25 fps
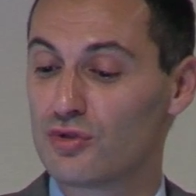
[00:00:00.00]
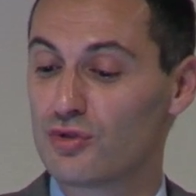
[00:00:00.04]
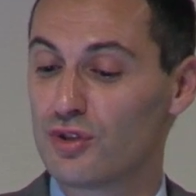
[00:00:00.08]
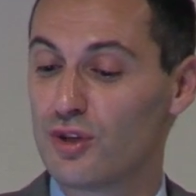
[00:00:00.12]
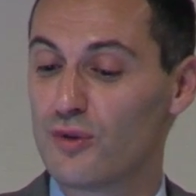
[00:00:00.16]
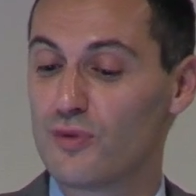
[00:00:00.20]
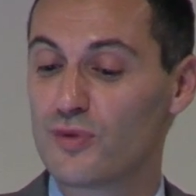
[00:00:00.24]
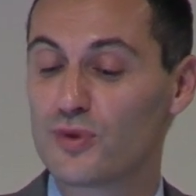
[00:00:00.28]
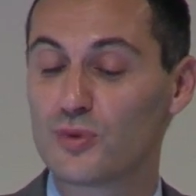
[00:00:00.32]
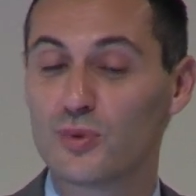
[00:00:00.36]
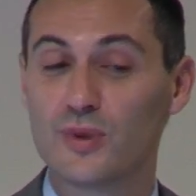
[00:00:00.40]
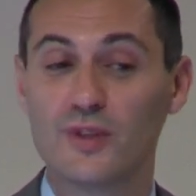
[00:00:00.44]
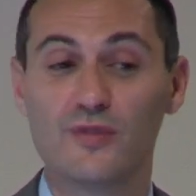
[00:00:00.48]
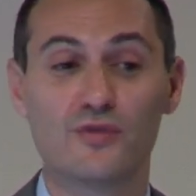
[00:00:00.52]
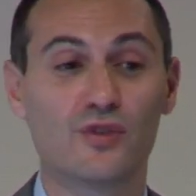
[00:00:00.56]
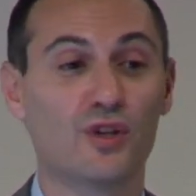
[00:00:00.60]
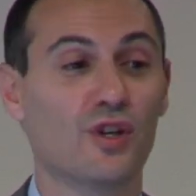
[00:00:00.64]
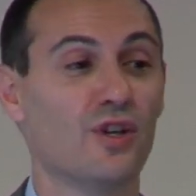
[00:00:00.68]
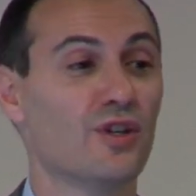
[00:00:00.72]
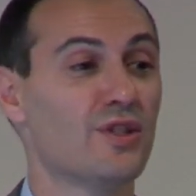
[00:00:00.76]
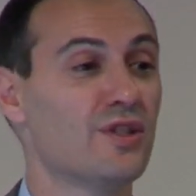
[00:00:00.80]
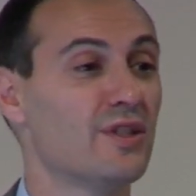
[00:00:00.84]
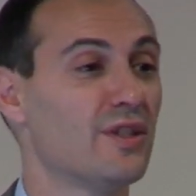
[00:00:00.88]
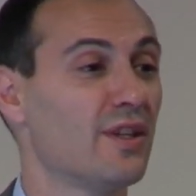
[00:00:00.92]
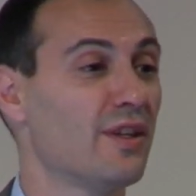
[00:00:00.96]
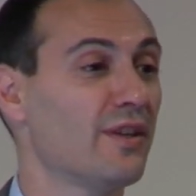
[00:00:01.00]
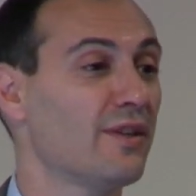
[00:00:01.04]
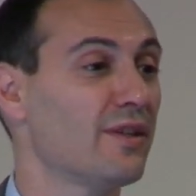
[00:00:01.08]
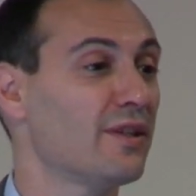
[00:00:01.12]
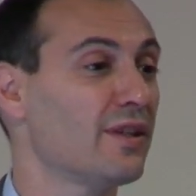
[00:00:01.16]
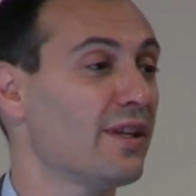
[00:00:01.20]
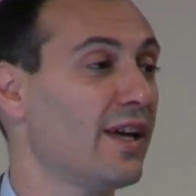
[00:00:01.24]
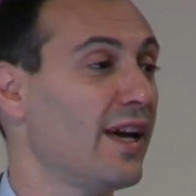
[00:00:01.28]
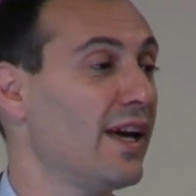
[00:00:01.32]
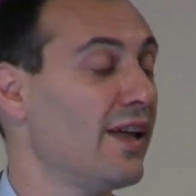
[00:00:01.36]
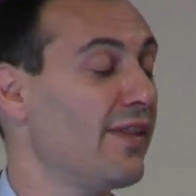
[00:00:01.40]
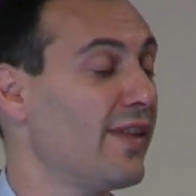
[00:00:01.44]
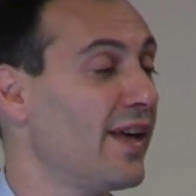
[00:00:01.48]
groups. We've got
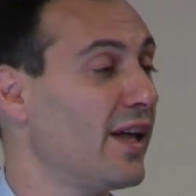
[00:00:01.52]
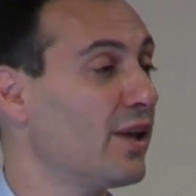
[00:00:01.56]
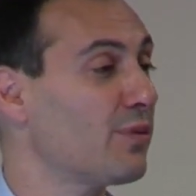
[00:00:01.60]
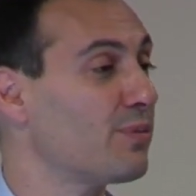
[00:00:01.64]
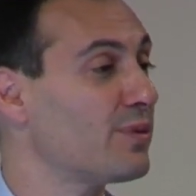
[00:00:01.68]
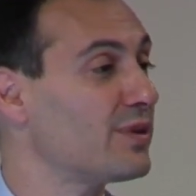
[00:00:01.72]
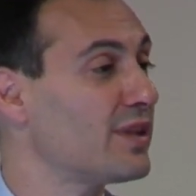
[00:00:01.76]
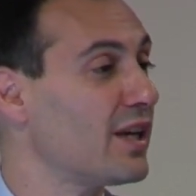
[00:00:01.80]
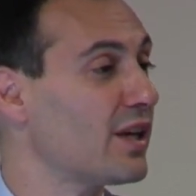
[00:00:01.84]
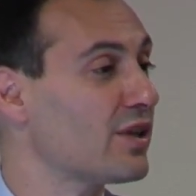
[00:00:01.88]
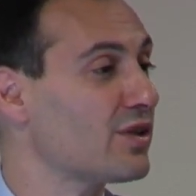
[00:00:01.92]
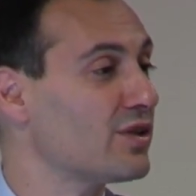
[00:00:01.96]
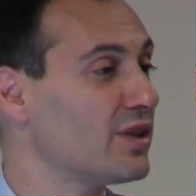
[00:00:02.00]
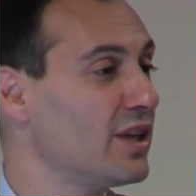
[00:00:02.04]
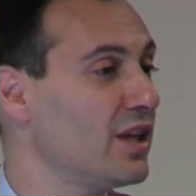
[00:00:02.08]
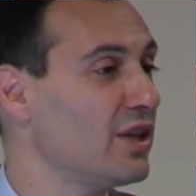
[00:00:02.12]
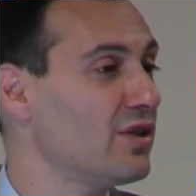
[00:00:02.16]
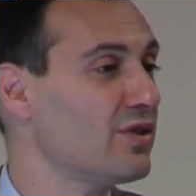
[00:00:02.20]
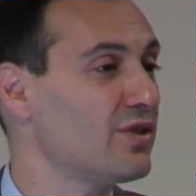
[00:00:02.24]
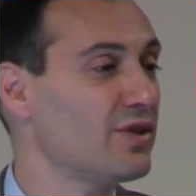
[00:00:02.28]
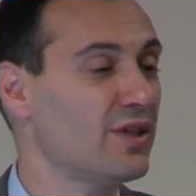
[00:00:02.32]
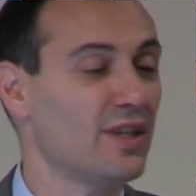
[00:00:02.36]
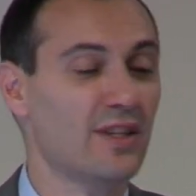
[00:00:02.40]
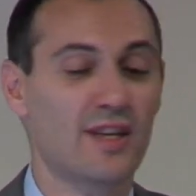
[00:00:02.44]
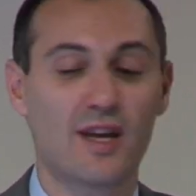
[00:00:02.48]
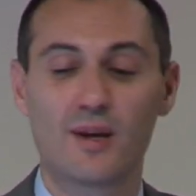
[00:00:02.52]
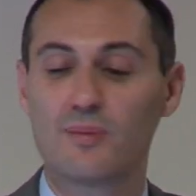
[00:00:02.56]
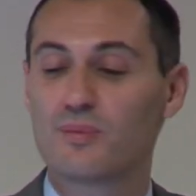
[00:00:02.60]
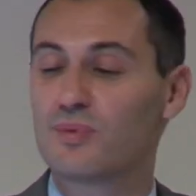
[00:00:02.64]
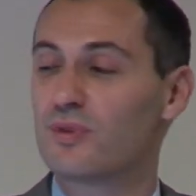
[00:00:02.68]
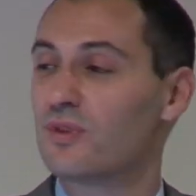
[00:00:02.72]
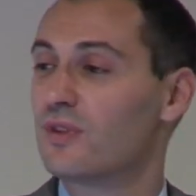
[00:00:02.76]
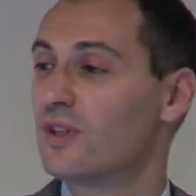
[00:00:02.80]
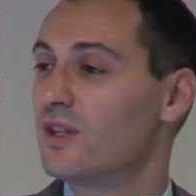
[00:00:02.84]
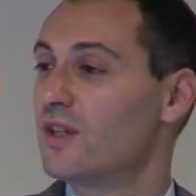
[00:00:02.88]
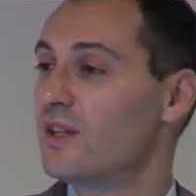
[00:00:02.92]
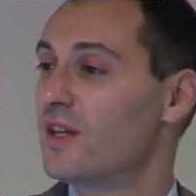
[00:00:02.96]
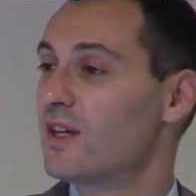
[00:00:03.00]
the Health Protection Agency in
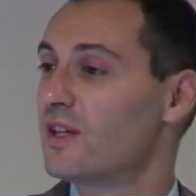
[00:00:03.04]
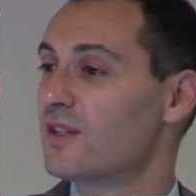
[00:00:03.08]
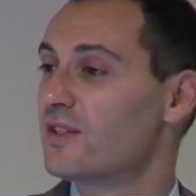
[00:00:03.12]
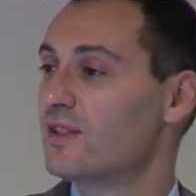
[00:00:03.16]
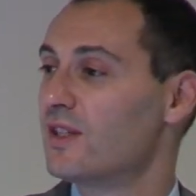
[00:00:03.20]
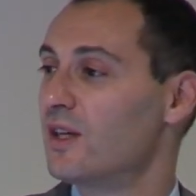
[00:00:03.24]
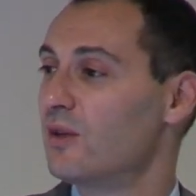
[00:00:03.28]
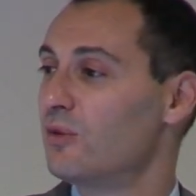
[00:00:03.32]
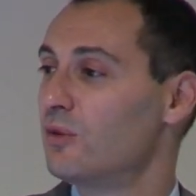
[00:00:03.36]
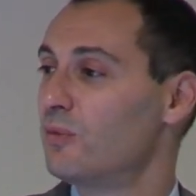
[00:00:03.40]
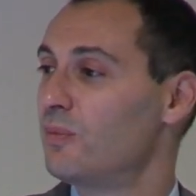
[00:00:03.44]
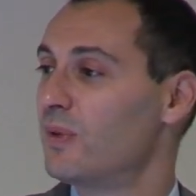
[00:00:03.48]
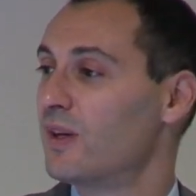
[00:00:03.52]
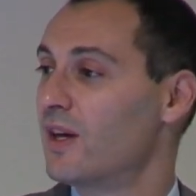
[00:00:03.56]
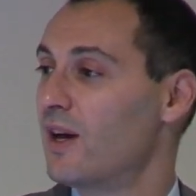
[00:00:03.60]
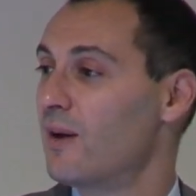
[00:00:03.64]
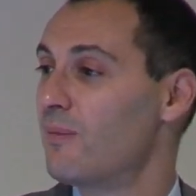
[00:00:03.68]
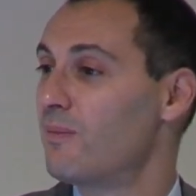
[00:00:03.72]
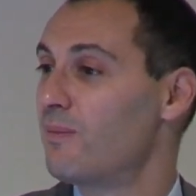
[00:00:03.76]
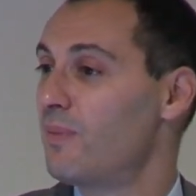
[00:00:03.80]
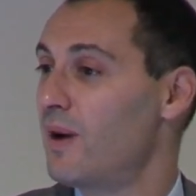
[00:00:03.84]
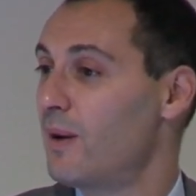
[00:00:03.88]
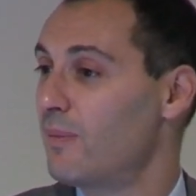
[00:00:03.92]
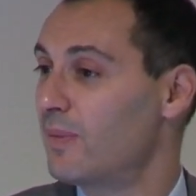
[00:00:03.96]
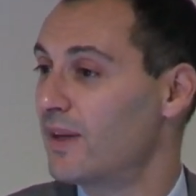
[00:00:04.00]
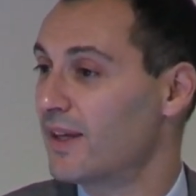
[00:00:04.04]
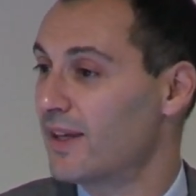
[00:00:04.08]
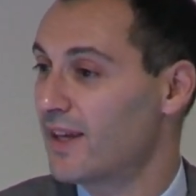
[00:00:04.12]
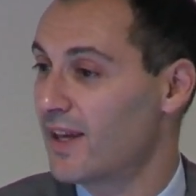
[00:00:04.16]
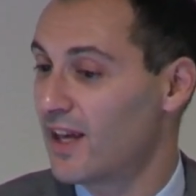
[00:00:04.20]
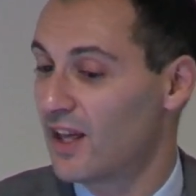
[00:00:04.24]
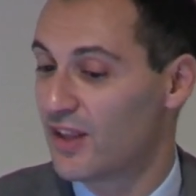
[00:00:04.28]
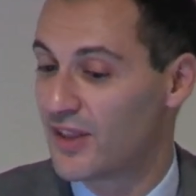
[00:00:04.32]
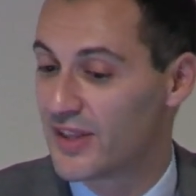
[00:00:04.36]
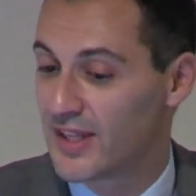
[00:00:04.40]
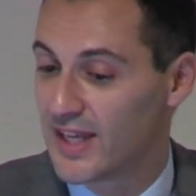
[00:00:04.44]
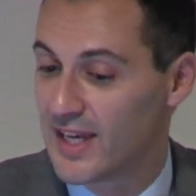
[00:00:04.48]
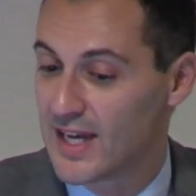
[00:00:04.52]
April next year will become Public
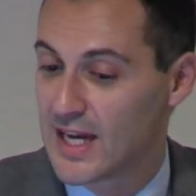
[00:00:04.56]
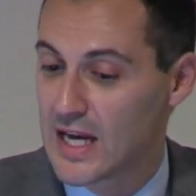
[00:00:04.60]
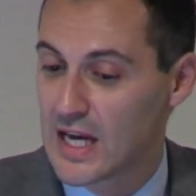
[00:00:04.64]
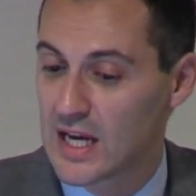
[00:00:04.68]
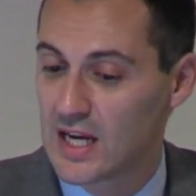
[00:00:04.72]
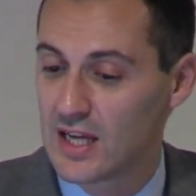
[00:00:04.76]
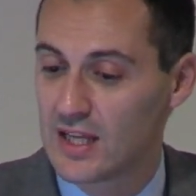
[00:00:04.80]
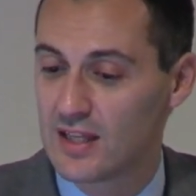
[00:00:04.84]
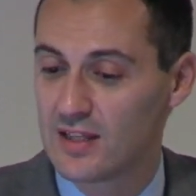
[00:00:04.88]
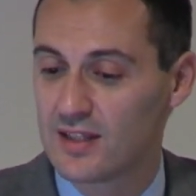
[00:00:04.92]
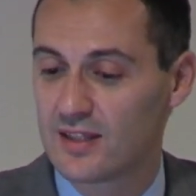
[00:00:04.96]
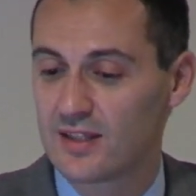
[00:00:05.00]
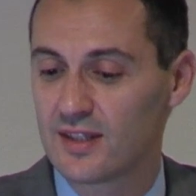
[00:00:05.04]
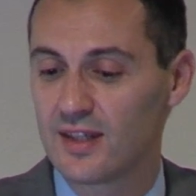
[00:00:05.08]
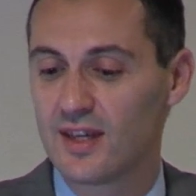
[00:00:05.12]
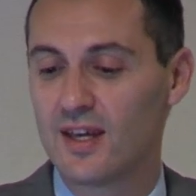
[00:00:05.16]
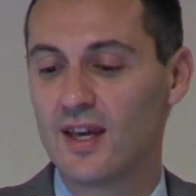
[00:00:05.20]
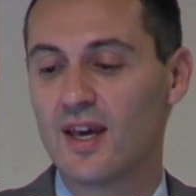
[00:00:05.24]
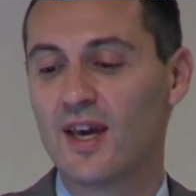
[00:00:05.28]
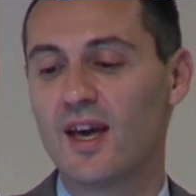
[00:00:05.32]
Health England.